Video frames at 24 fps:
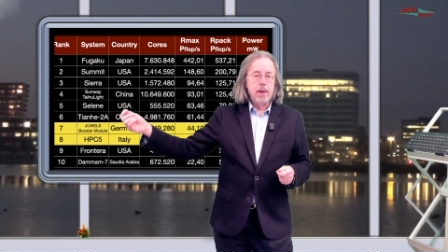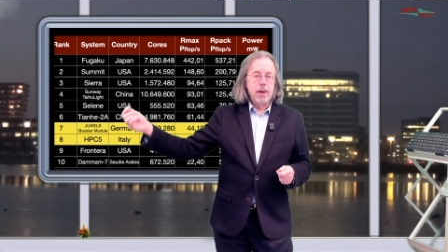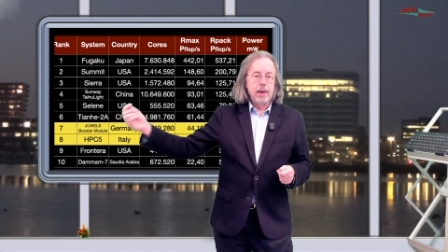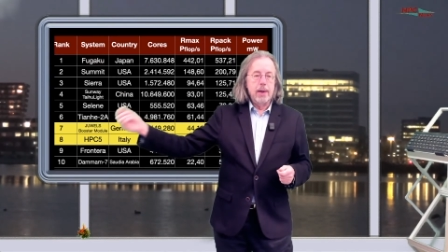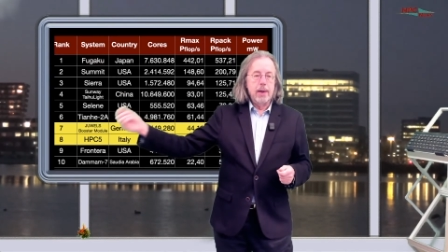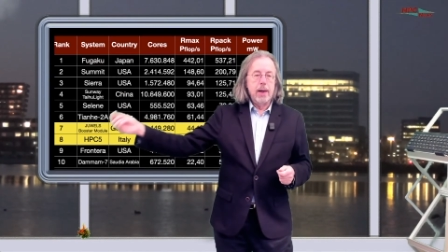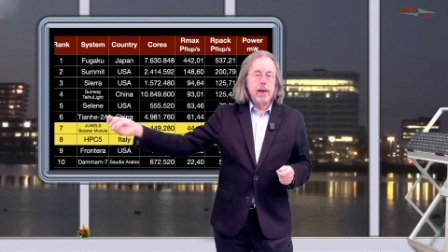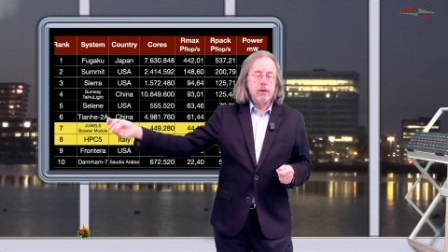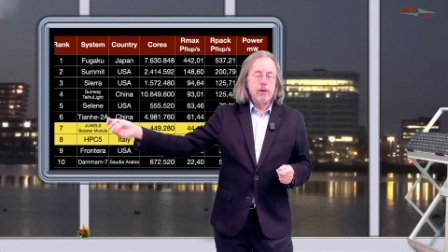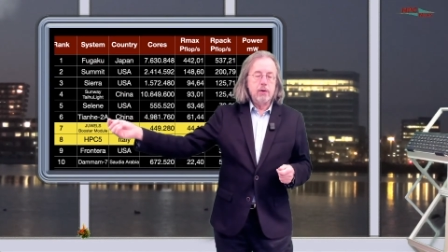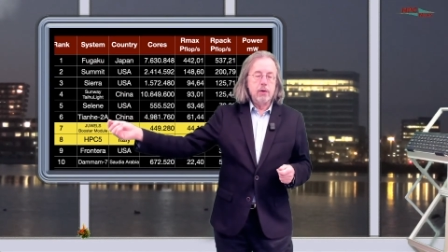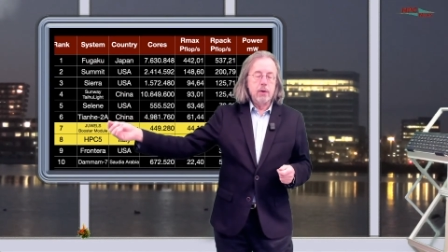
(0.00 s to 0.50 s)

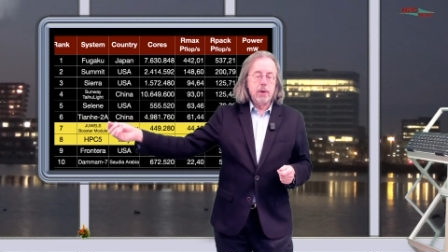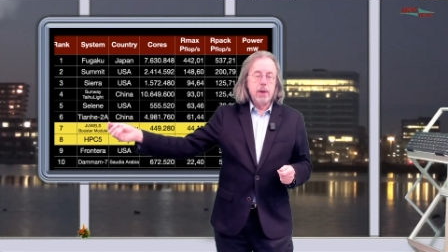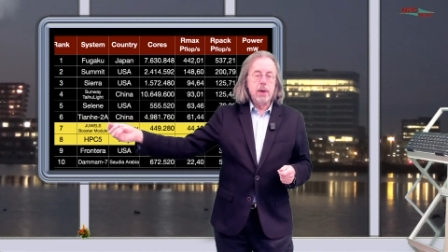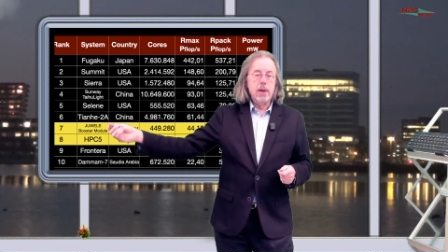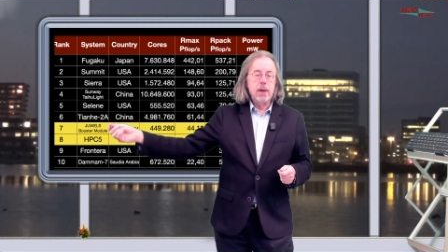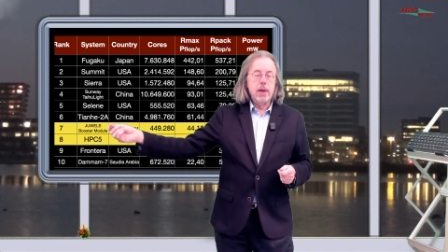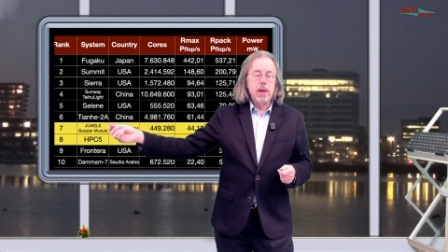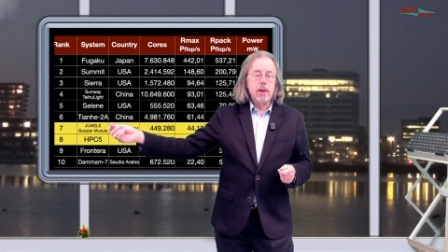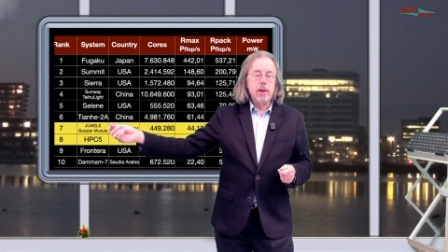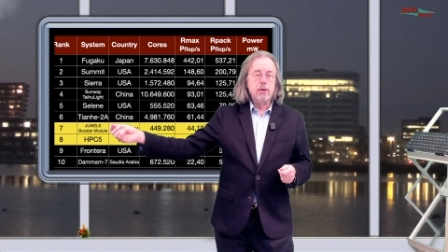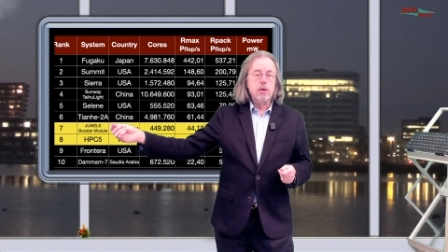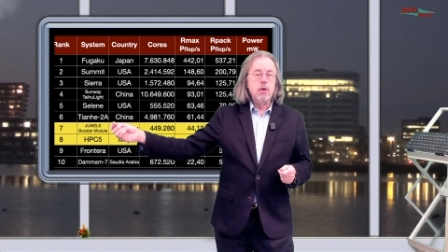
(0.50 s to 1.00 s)
And
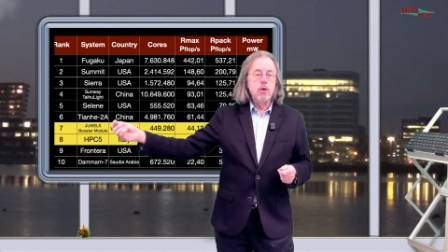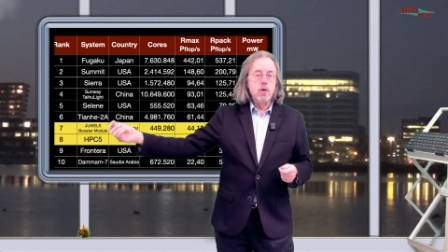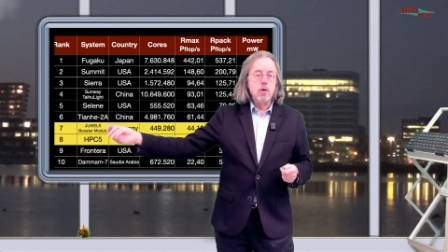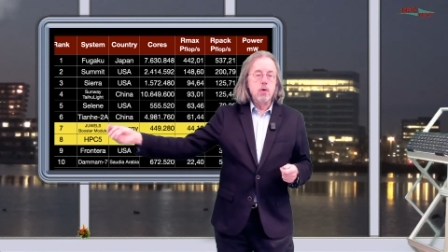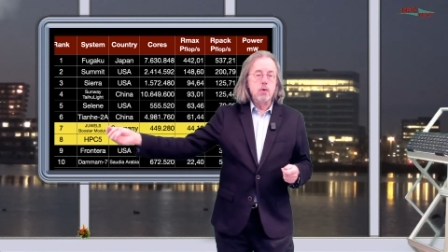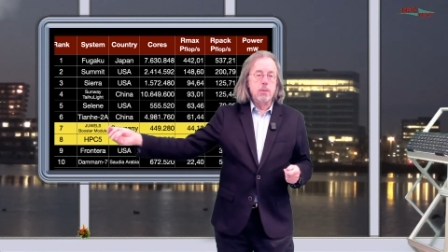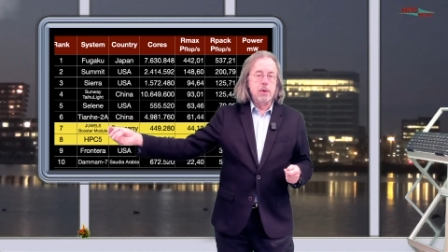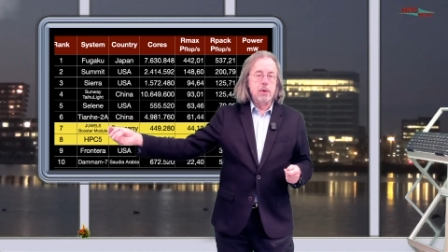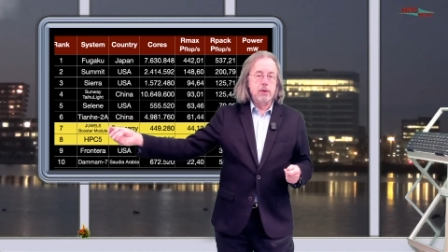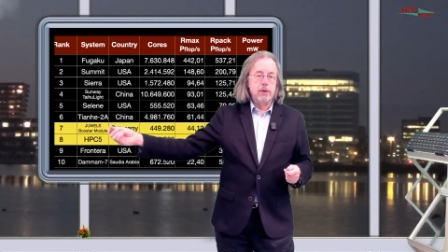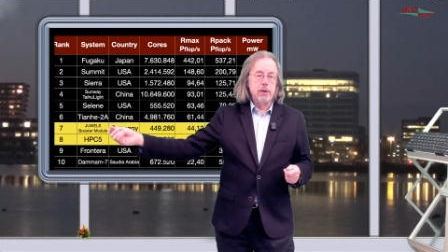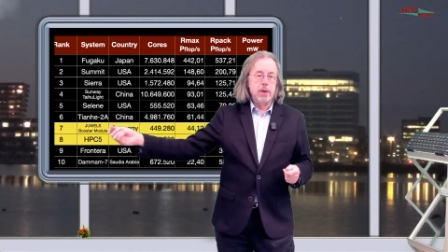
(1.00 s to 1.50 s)
actually it's a
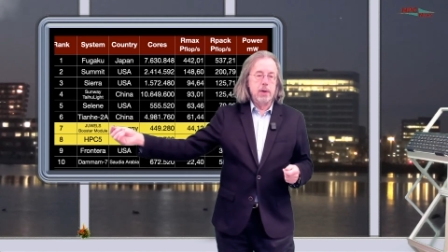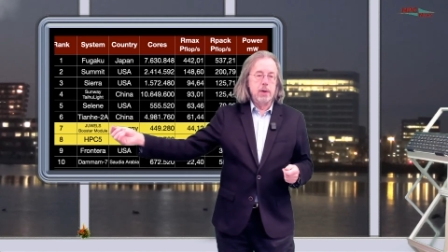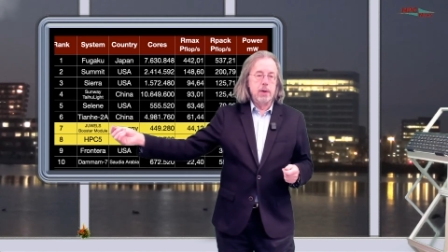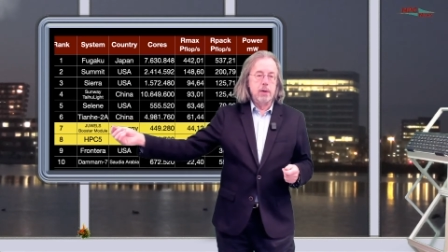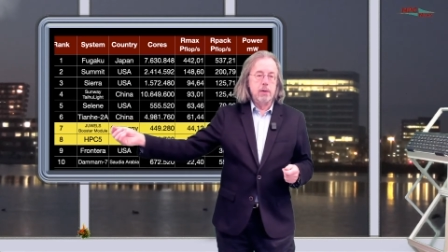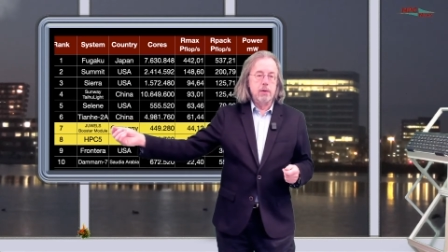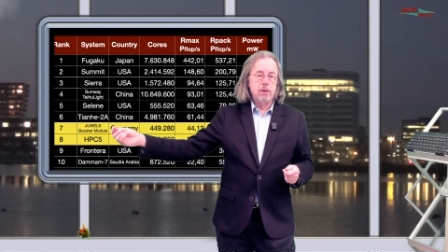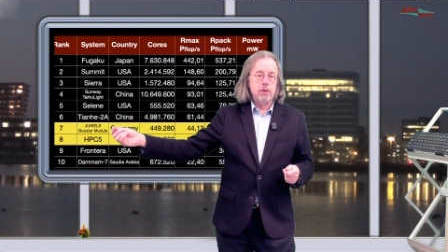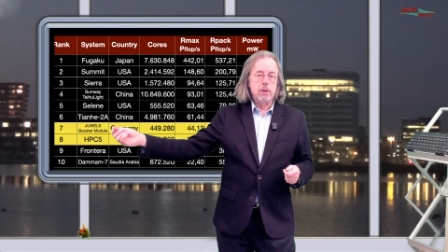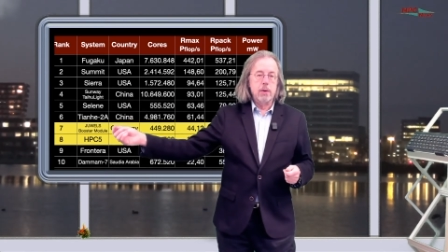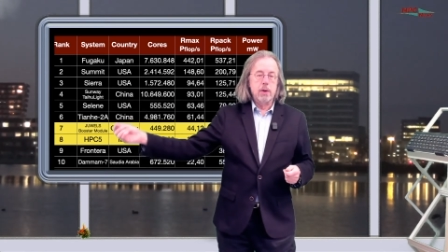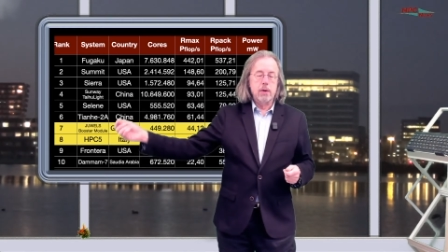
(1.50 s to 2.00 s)
new machine,
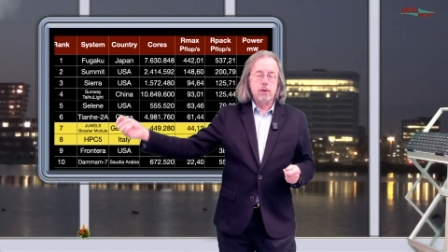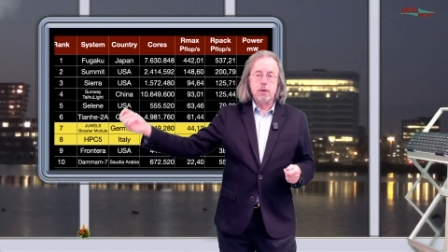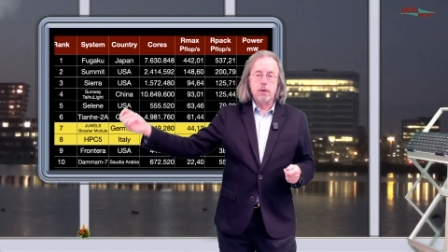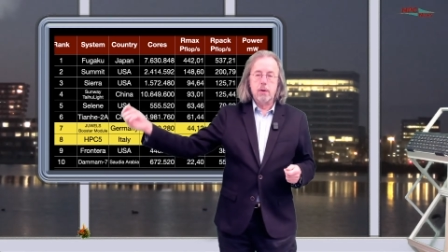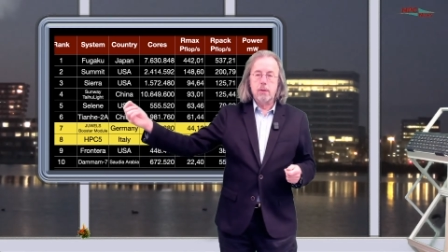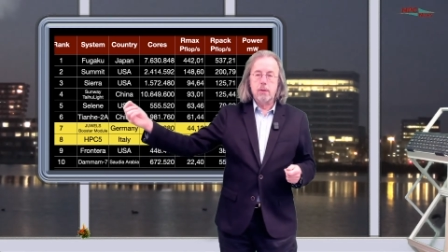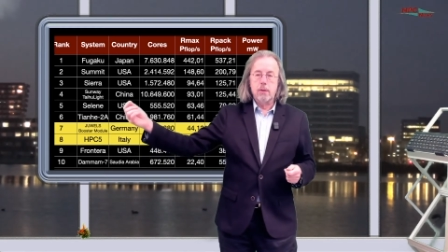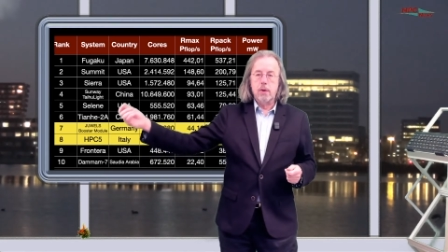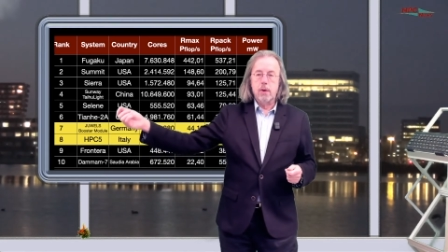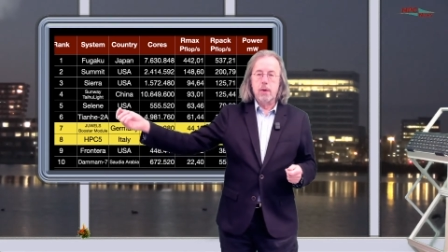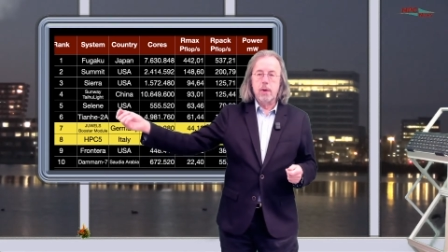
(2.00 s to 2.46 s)
so it's a,